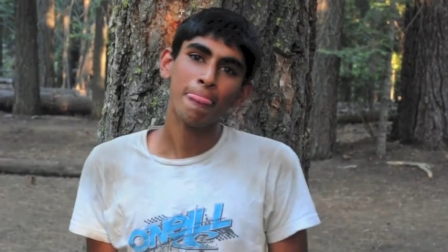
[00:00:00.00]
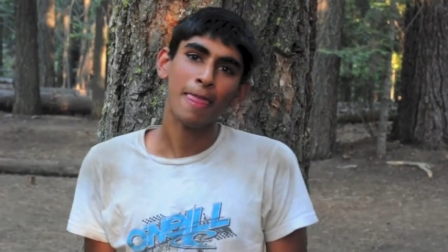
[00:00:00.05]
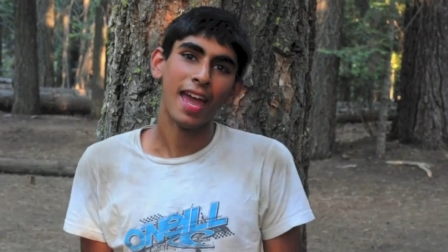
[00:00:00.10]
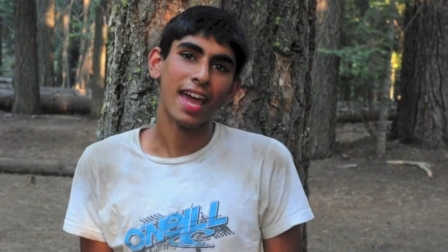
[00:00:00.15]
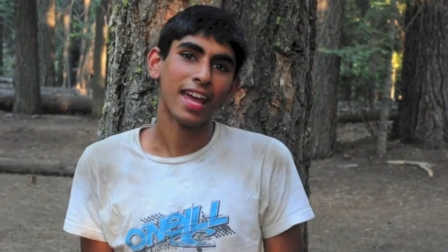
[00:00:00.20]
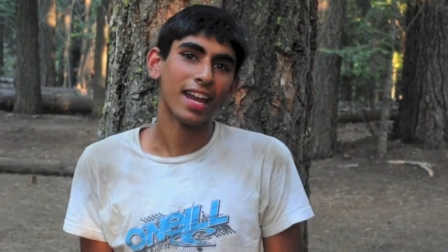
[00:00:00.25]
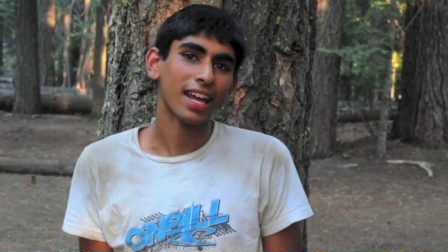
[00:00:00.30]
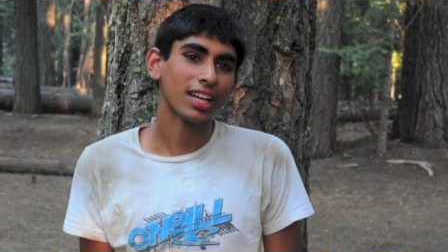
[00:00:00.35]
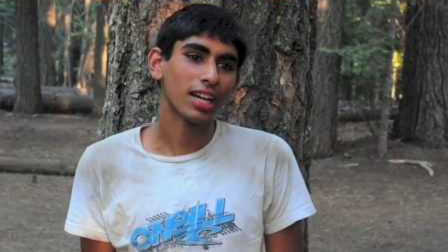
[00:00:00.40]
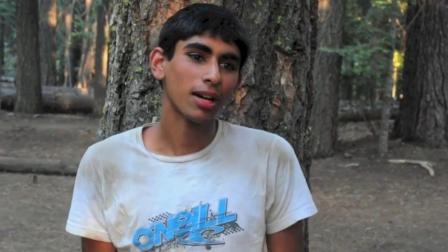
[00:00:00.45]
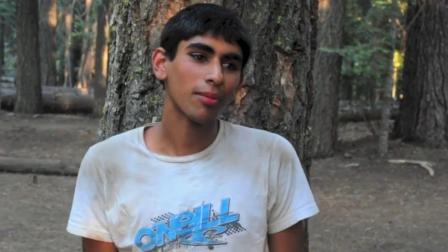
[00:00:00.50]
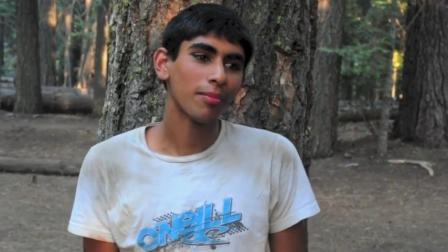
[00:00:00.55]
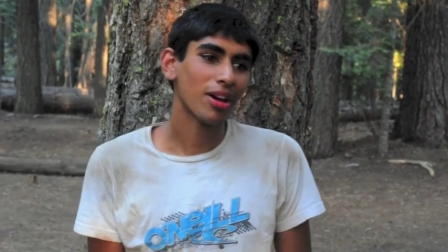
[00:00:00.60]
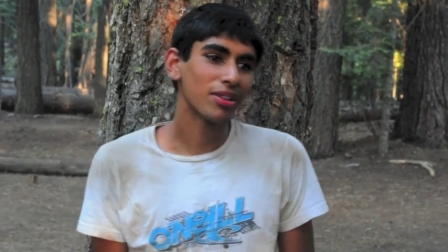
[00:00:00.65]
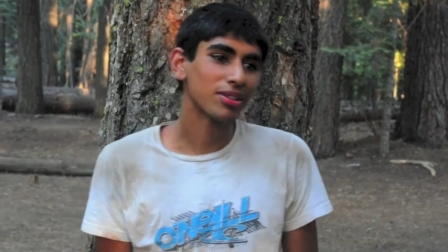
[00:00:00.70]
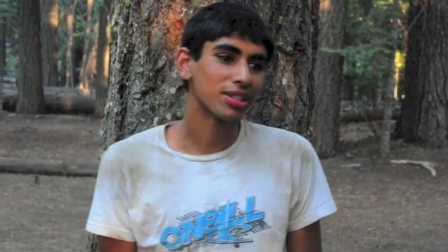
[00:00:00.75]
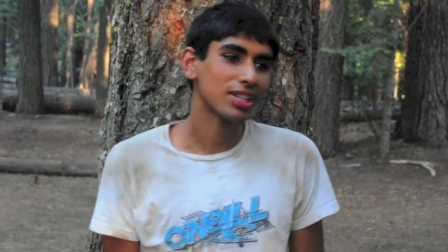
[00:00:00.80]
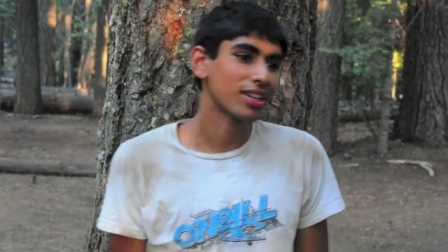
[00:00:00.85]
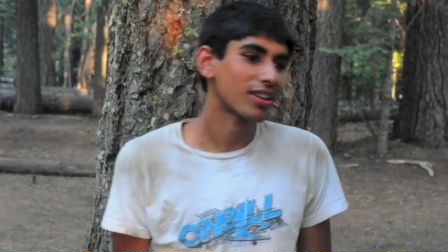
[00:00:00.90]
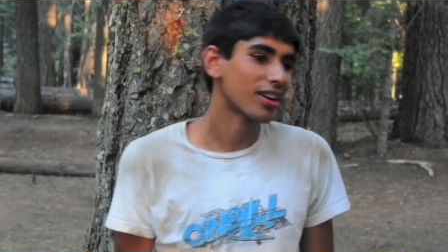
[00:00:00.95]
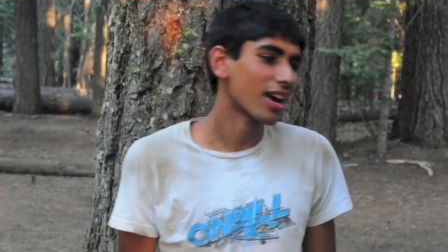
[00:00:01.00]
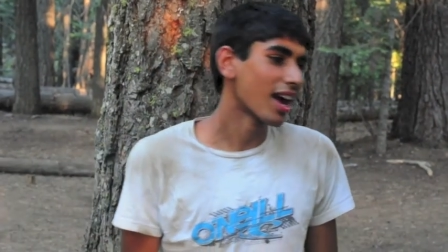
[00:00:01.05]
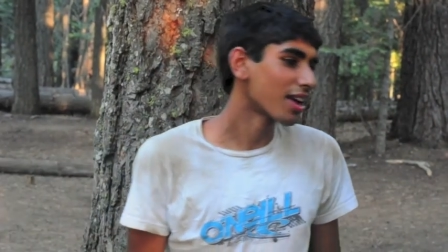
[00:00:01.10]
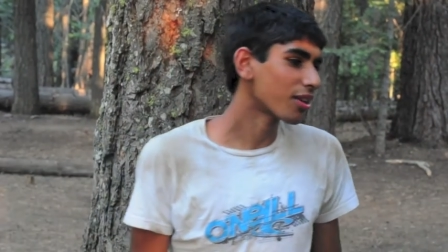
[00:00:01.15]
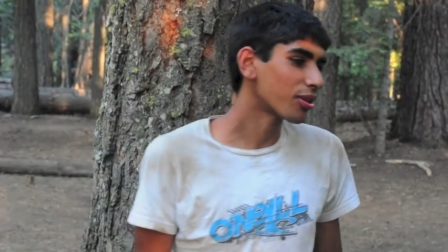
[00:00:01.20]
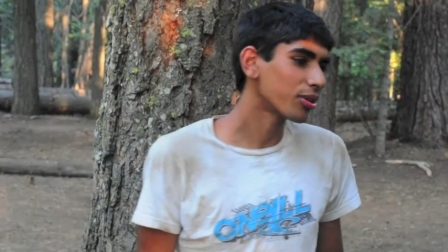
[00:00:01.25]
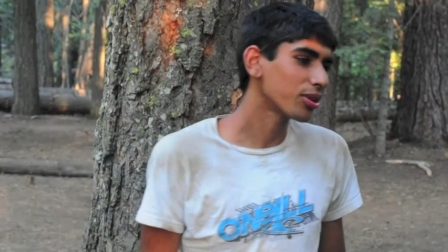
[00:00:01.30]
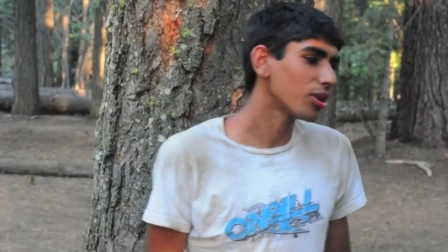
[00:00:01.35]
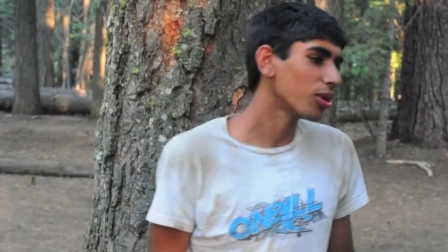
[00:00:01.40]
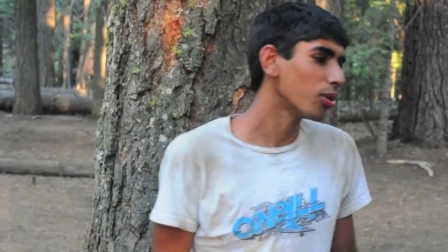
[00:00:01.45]
and I come out here, I
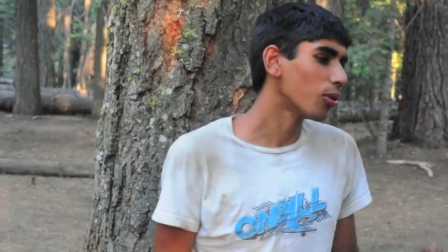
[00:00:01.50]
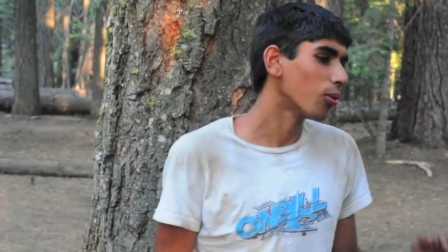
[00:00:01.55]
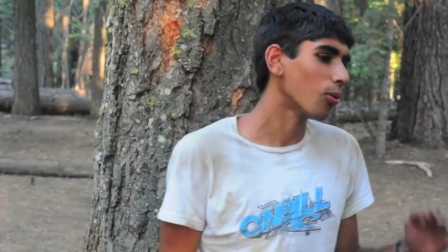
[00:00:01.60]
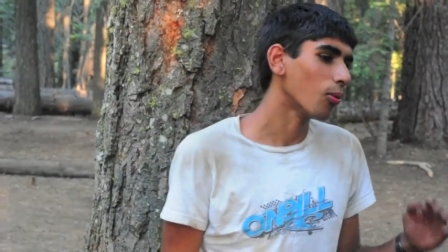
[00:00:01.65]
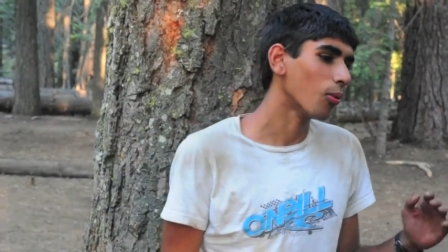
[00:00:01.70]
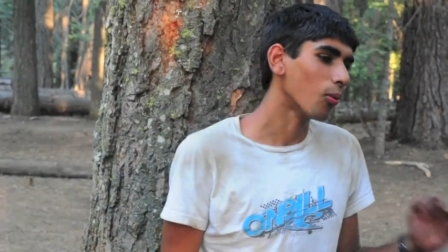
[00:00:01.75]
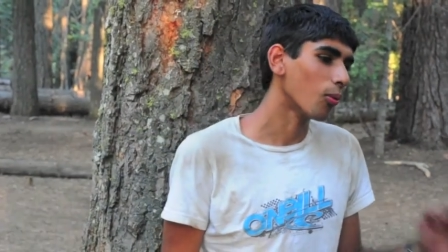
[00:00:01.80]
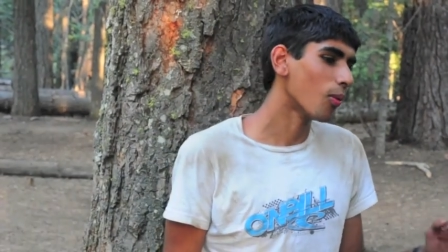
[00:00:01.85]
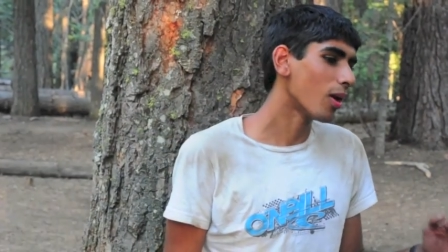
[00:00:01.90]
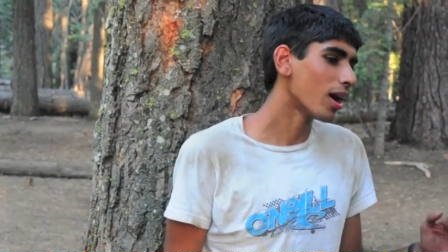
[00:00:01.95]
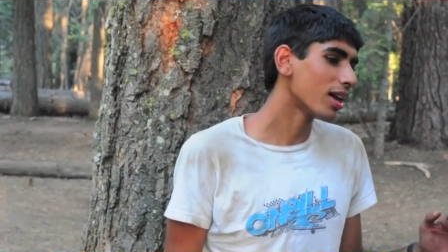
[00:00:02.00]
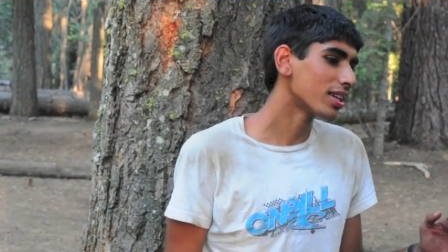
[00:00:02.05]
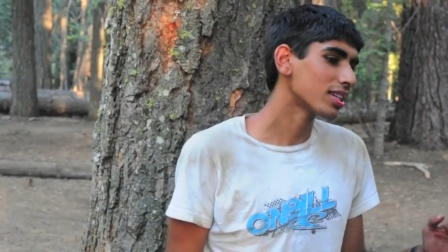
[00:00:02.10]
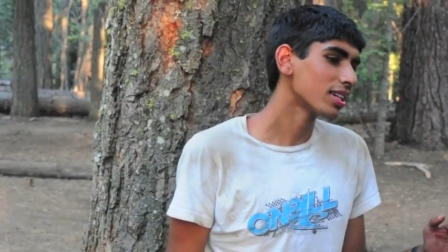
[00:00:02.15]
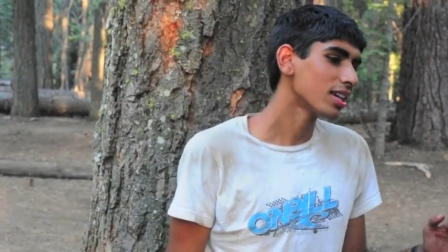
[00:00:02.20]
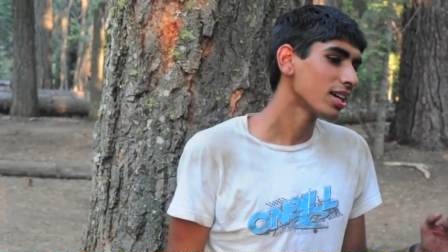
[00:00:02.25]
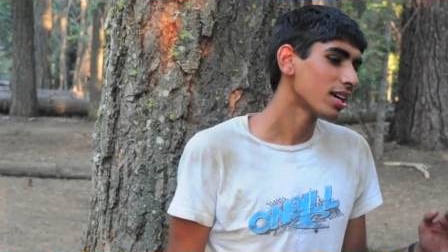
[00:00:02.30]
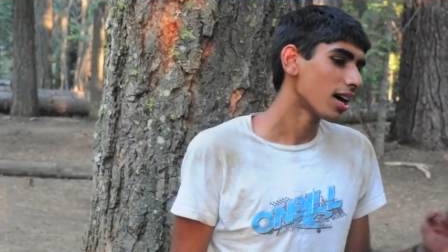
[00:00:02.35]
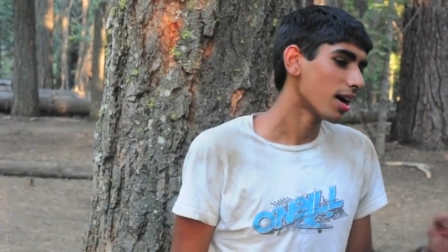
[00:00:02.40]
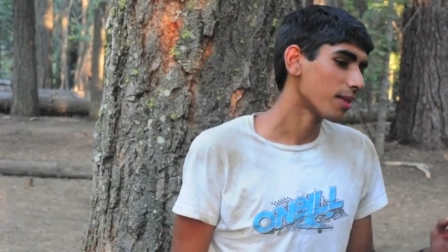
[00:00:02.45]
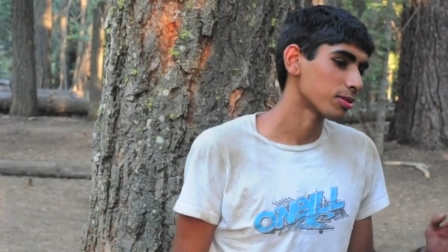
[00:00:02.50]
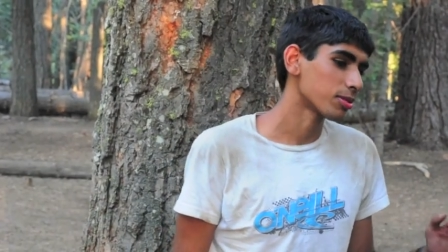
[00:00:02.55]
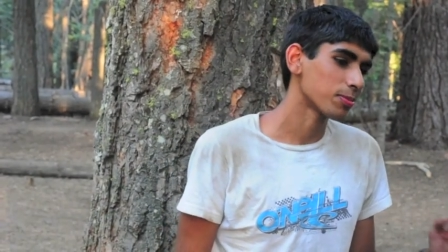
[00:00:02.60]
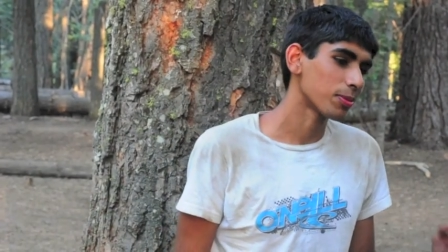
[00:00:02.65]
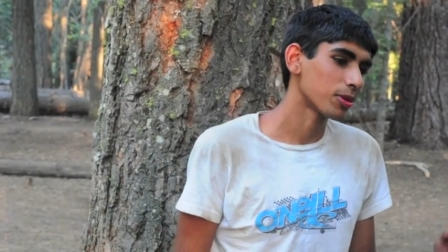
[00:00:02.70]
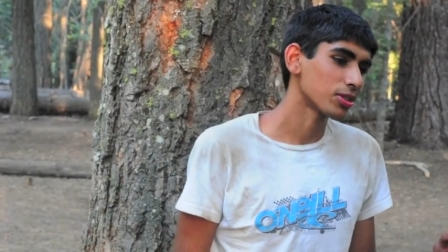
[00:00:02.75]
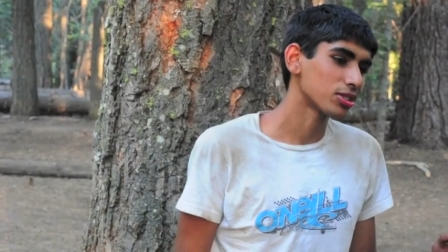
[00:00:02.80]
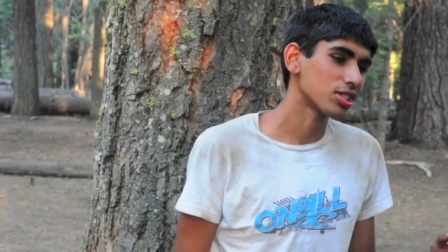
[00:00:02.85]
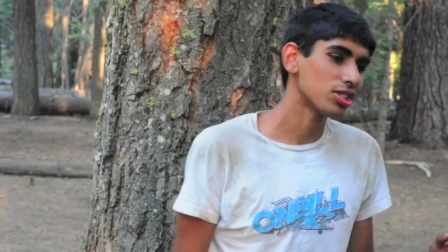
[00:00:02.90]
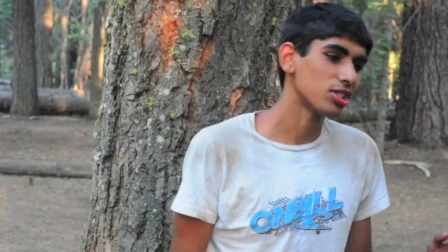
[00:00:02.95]
don't know what I'm
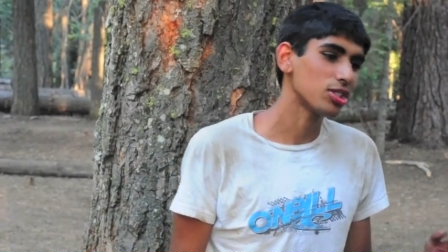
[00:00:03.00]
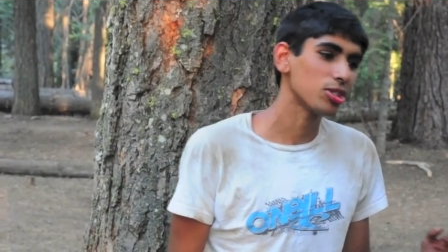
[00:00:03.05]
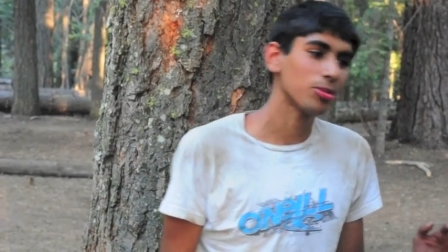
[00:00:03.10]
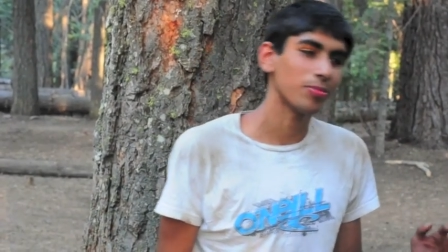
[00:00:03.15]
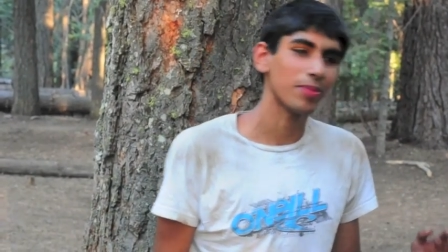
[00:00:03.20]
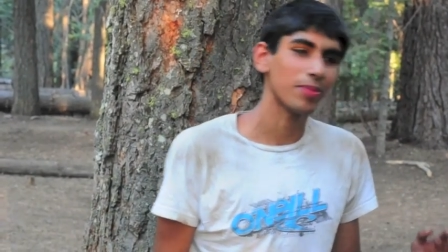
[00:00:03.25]
supposed to do